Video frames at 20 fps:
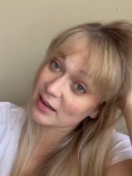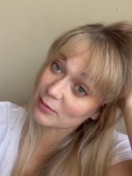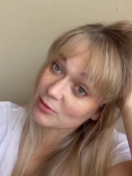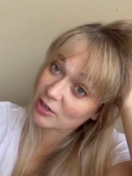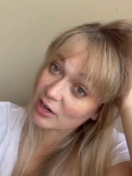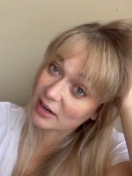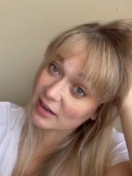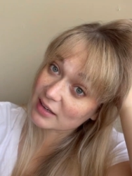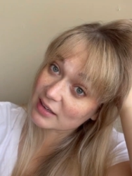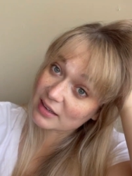I'm
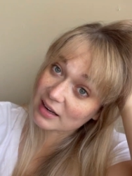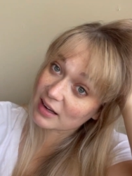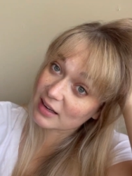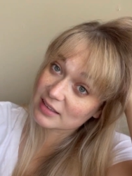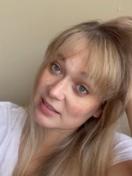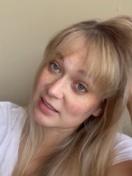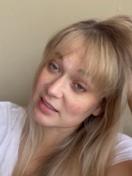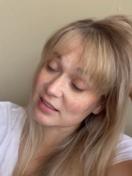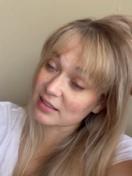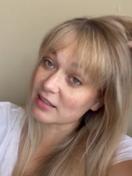trying
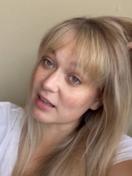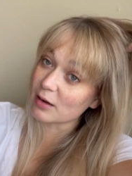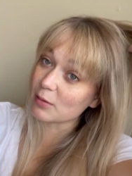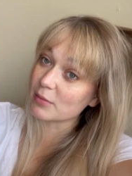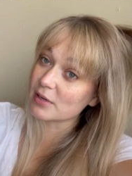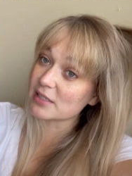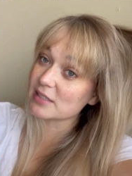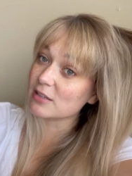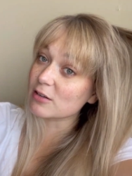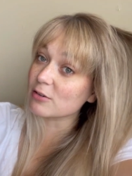not to allow
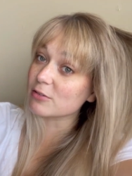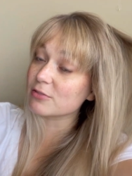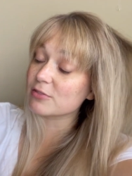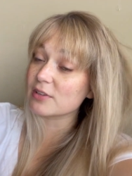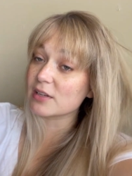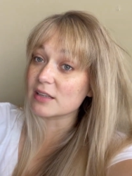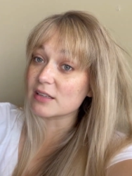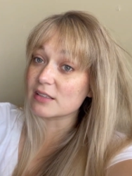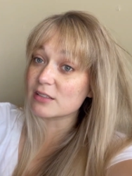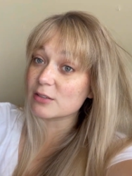myself
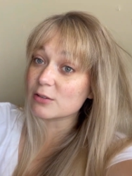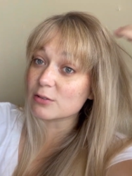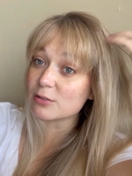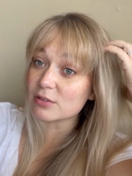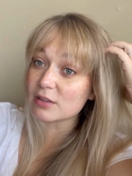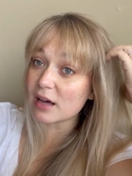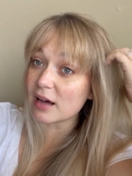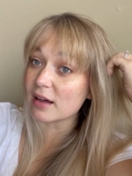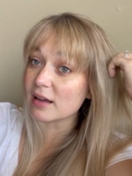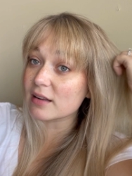
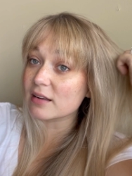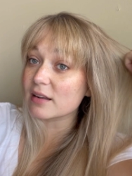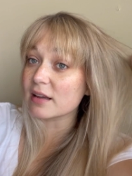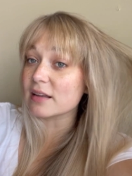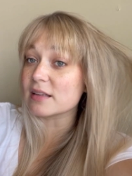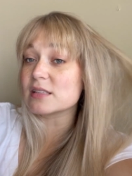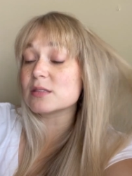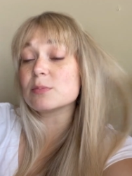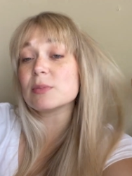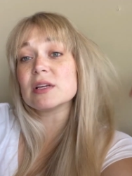into that
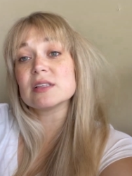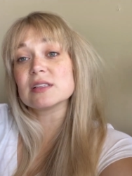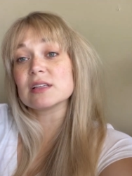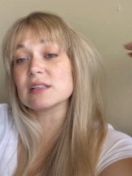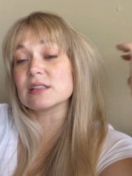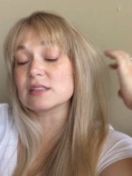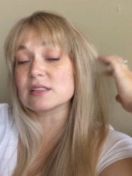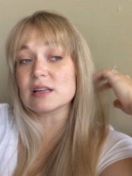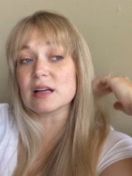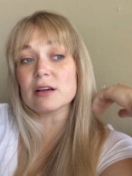headspace
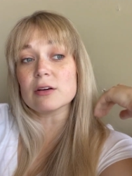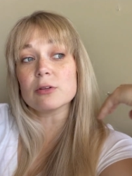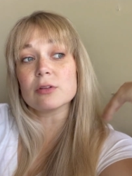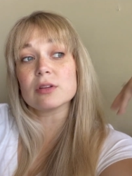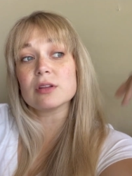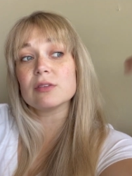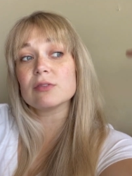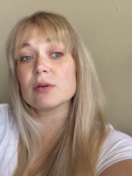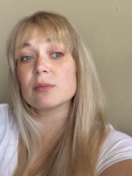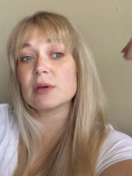because it's not
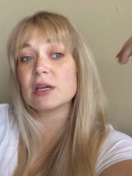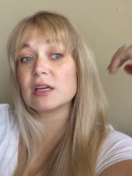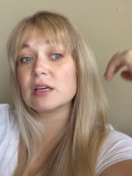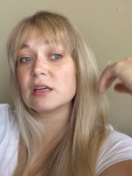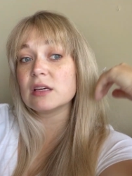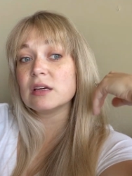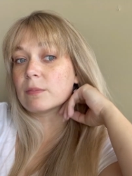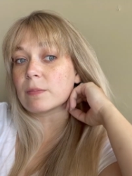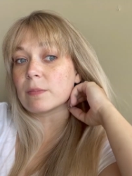healthy for me.